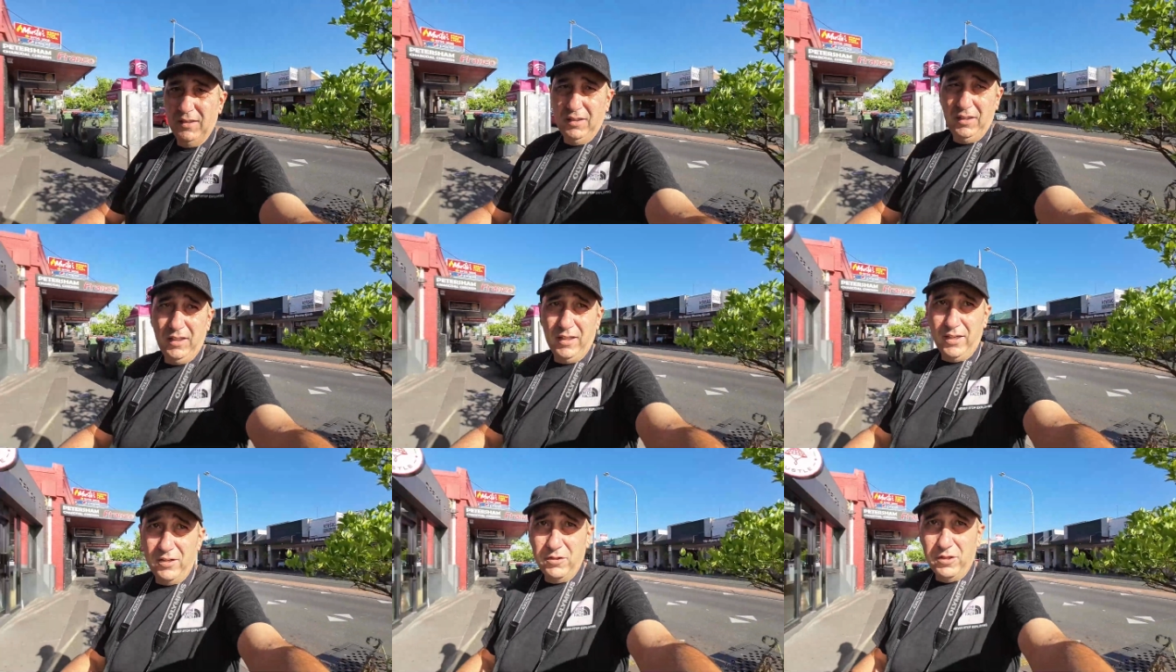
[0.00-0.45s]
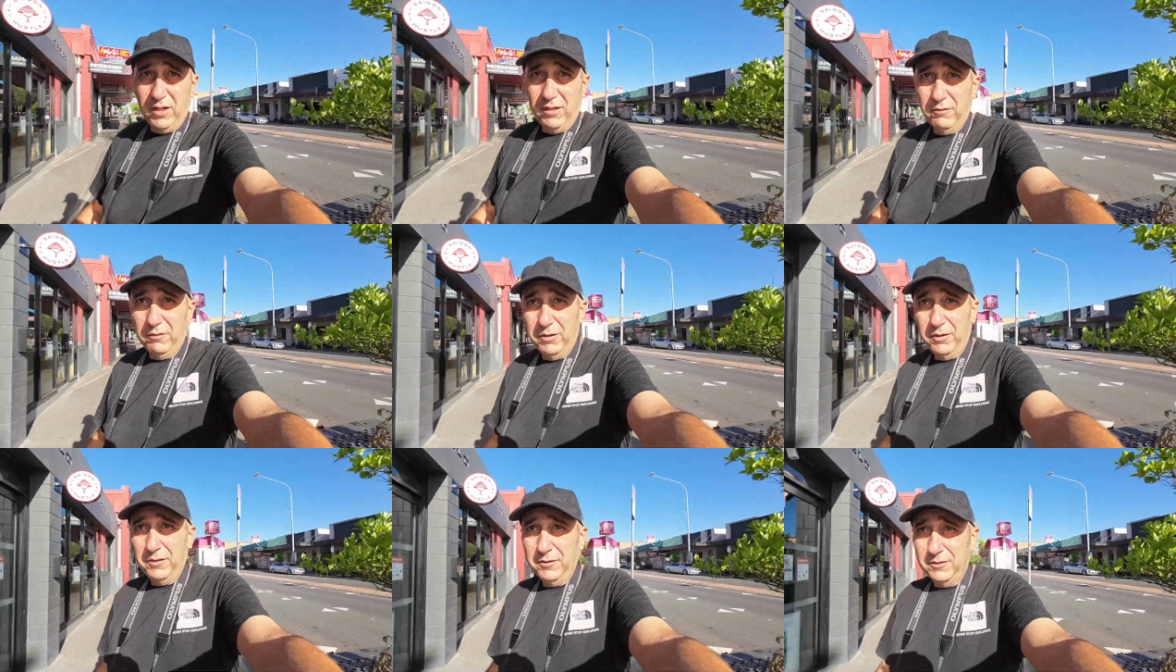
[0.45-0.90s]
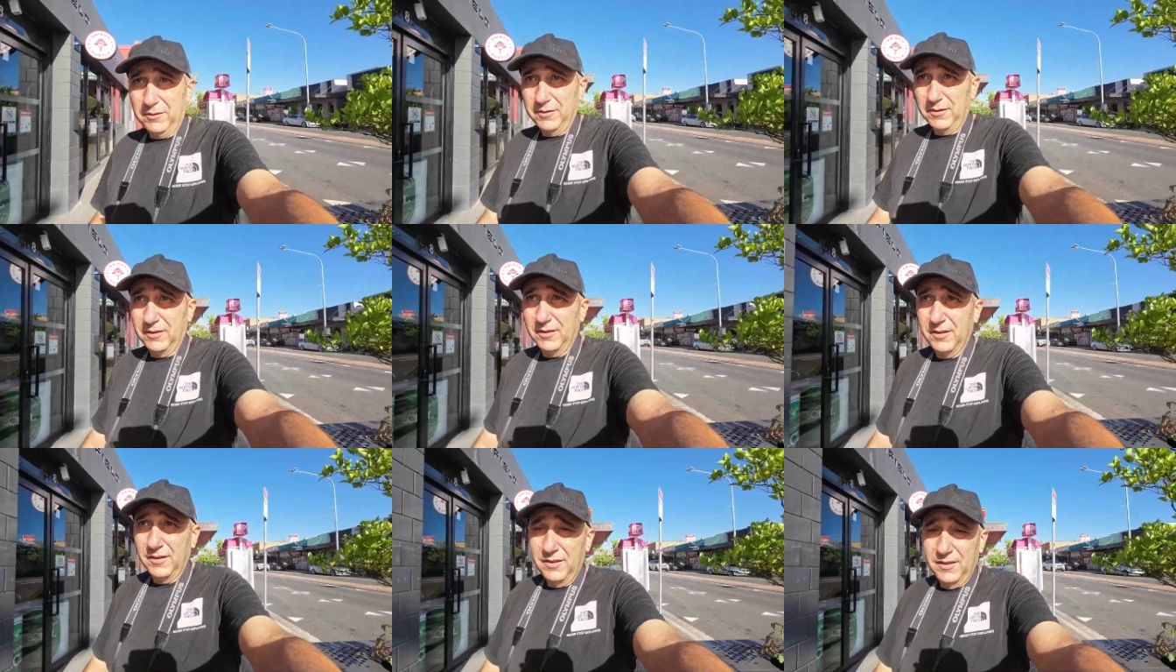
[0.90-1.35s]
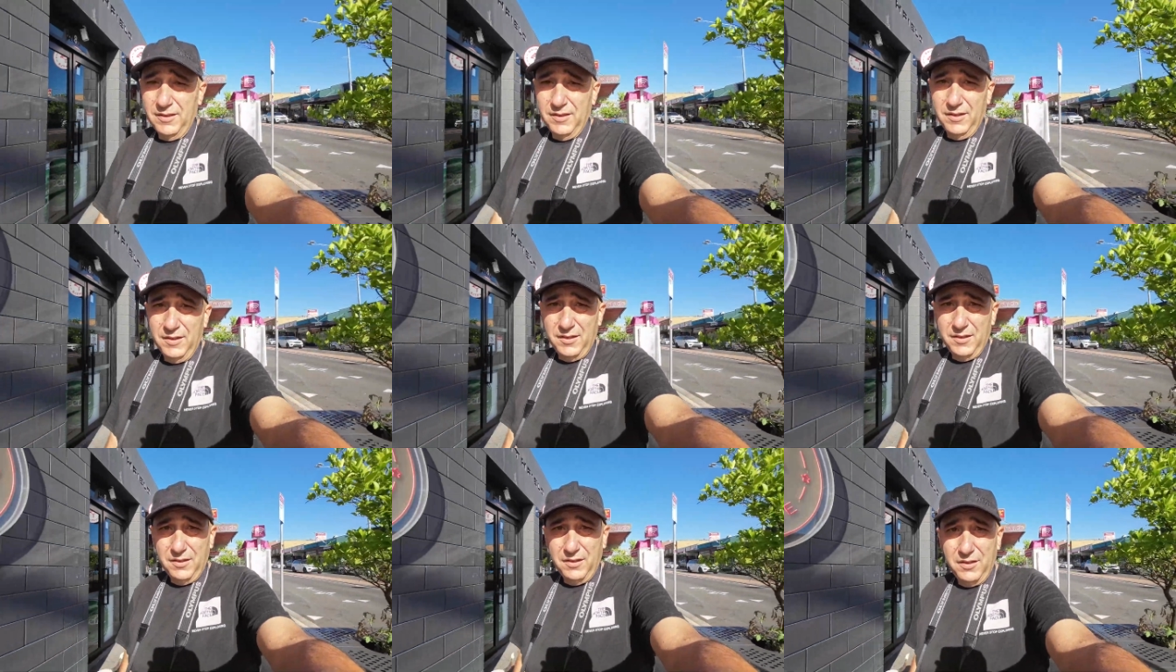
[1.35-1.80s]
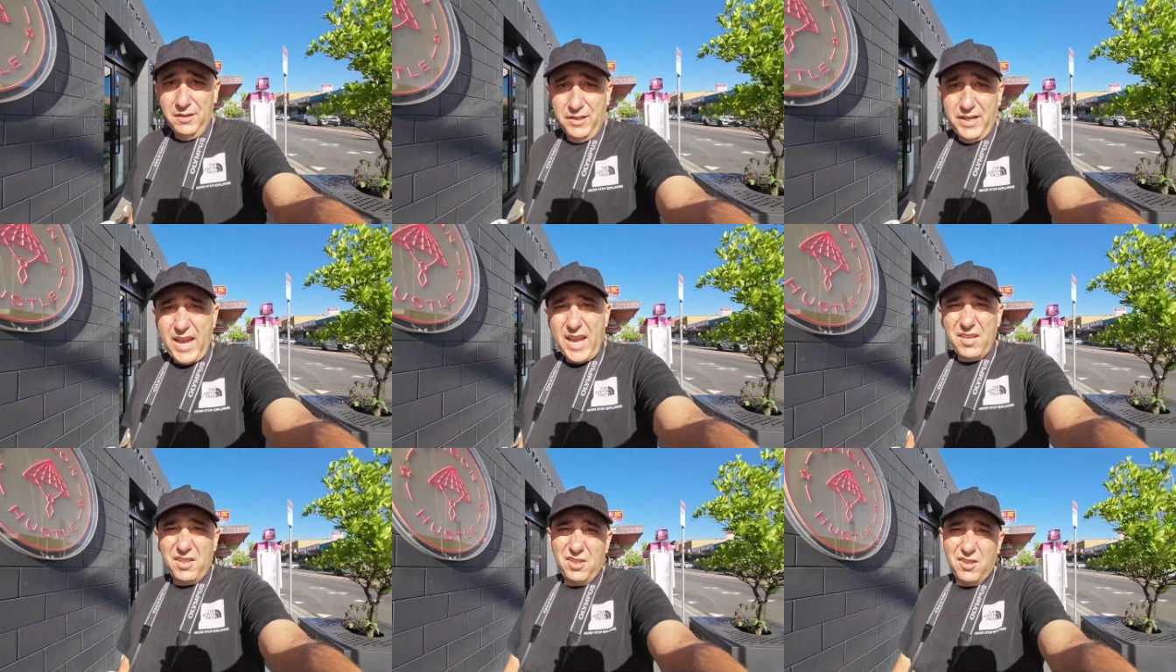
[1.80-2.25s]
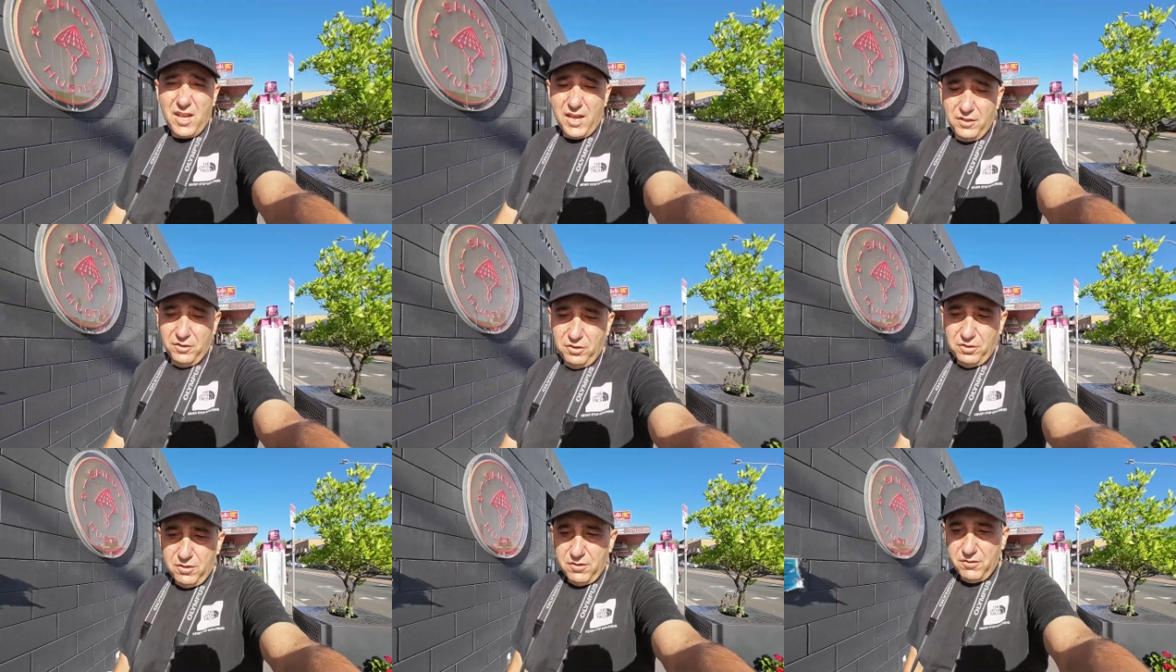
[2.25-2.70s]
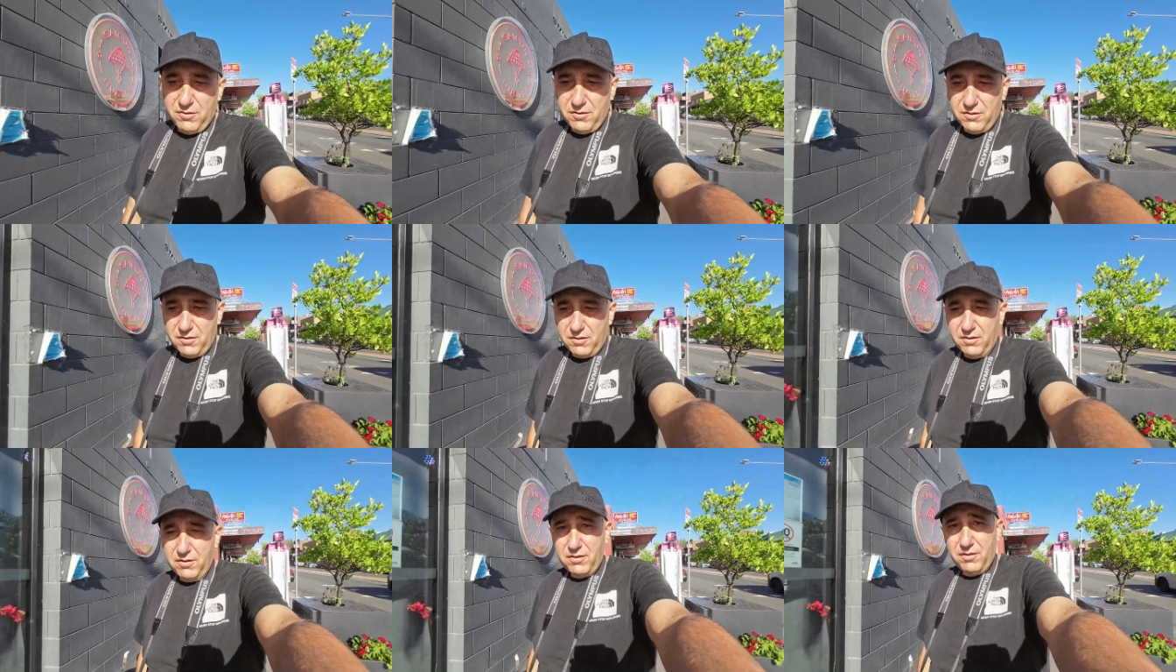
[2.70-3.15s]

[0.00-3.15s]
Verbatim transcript: here, Jerry, gas stations.